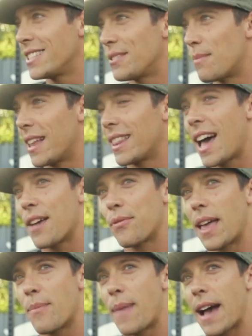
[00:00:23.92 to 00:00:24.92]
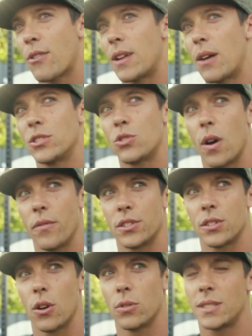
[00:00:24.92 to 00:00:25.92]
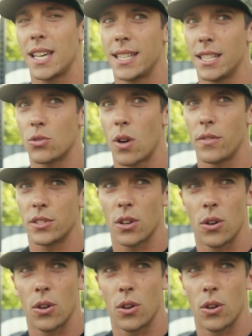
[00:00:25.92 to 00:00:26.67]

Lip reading: into my life, like back when I was 12 years old, 10 to 12 years